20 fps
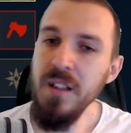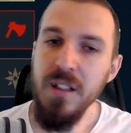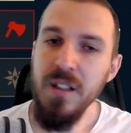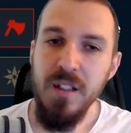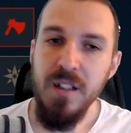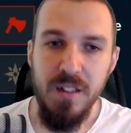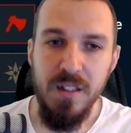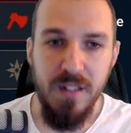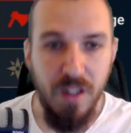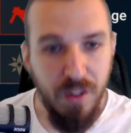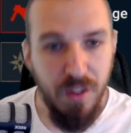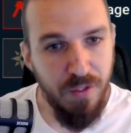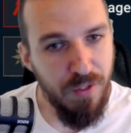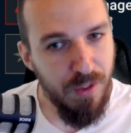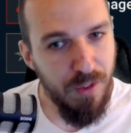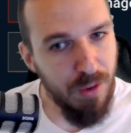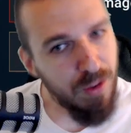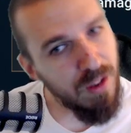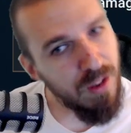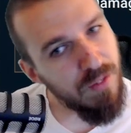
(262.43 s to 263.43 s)
Now, if you're
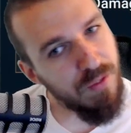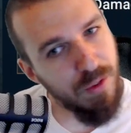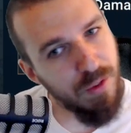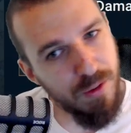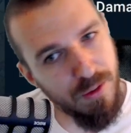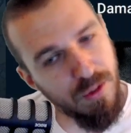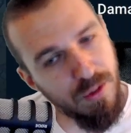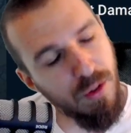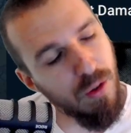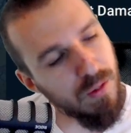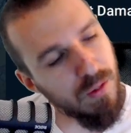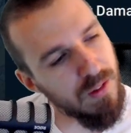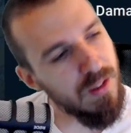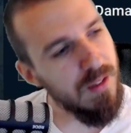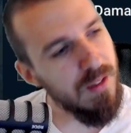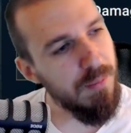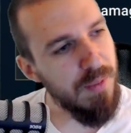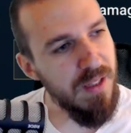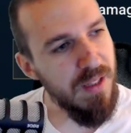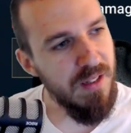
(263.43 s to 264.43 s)
looking for those god tier
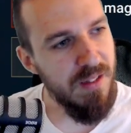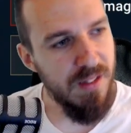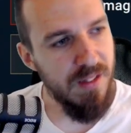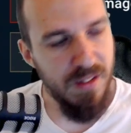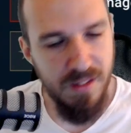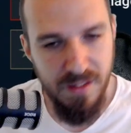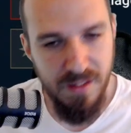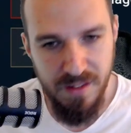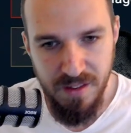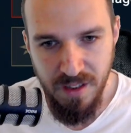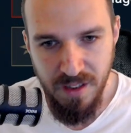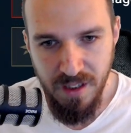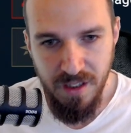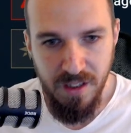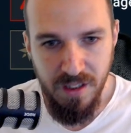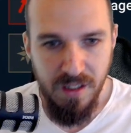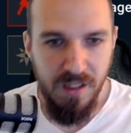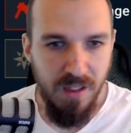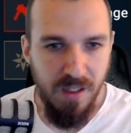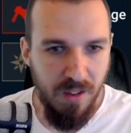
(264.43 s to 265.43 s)
pieces,
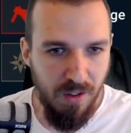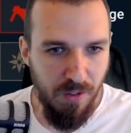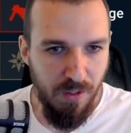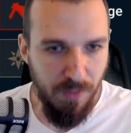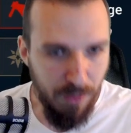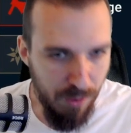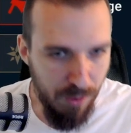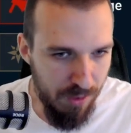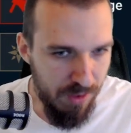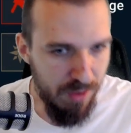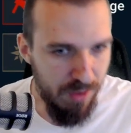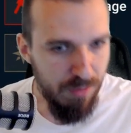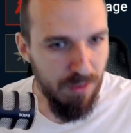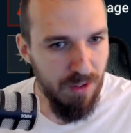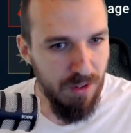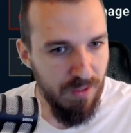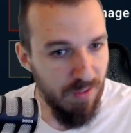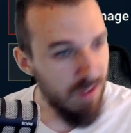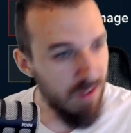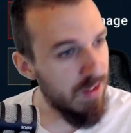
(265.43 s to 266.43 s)
of course you want
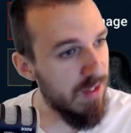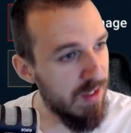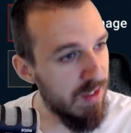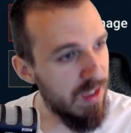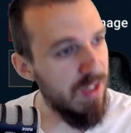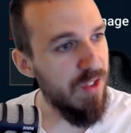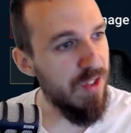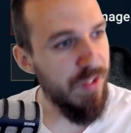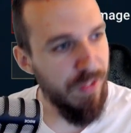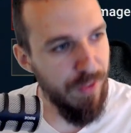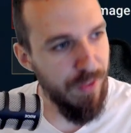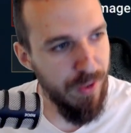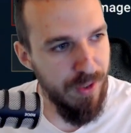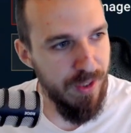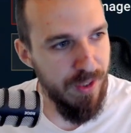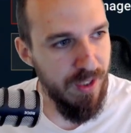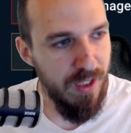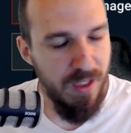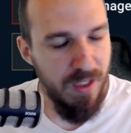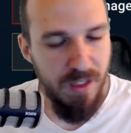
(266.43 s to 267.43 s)
to run stage
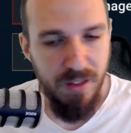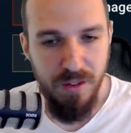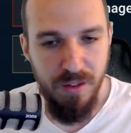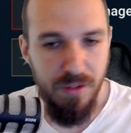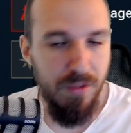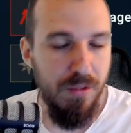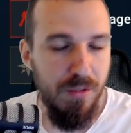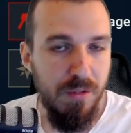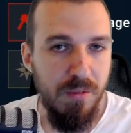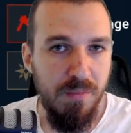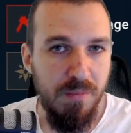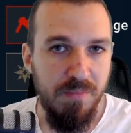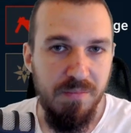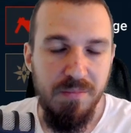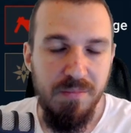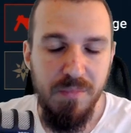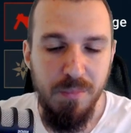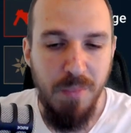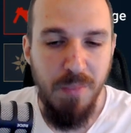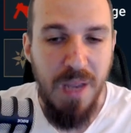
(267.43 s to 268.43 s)
30 to
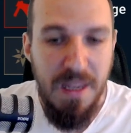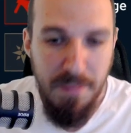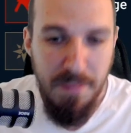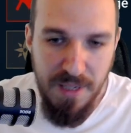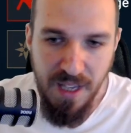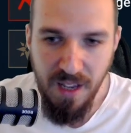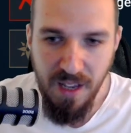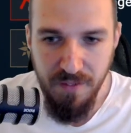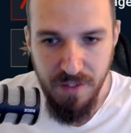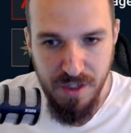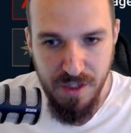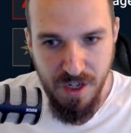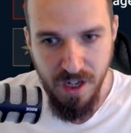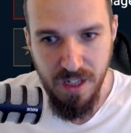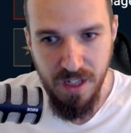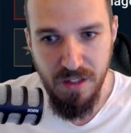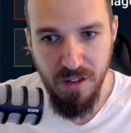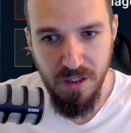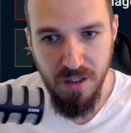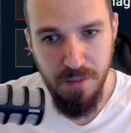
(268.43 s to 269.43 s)
maybe have a
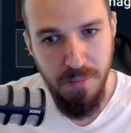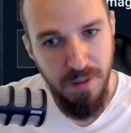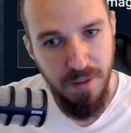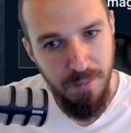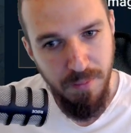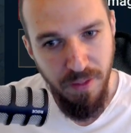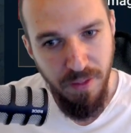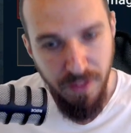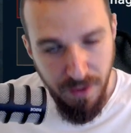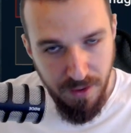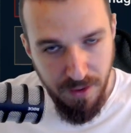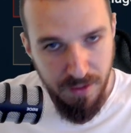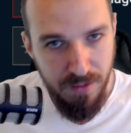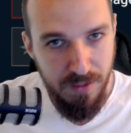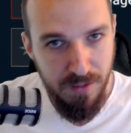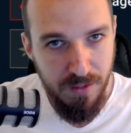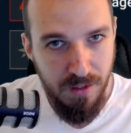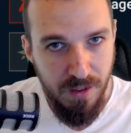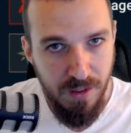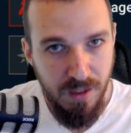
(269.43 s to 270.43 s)
chance on a
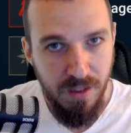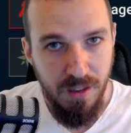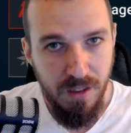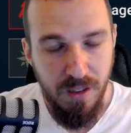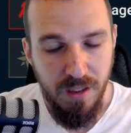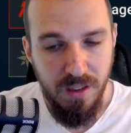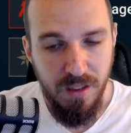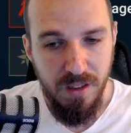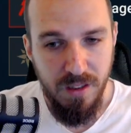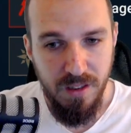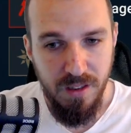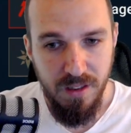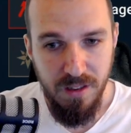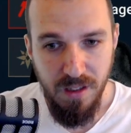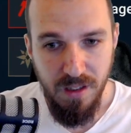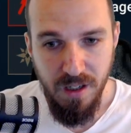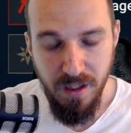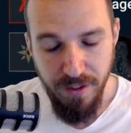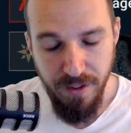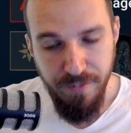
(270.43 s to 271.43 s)
mythical
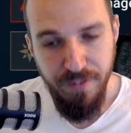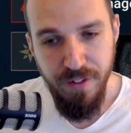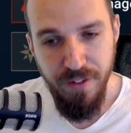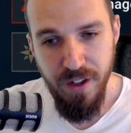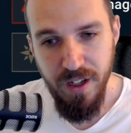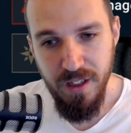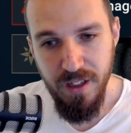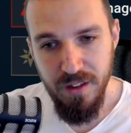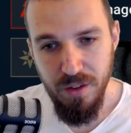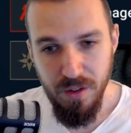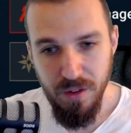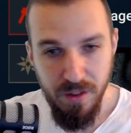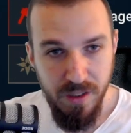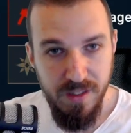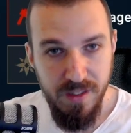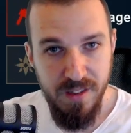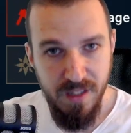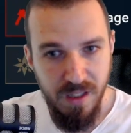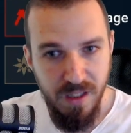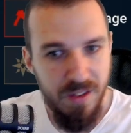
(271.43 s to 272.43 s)
artifact or
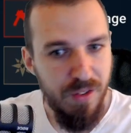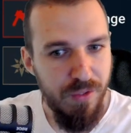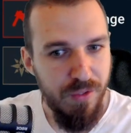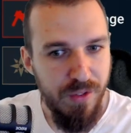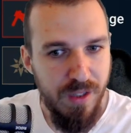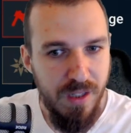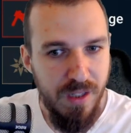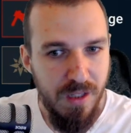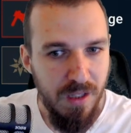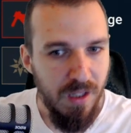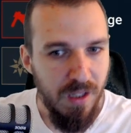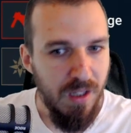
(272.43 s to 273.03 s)
accessory.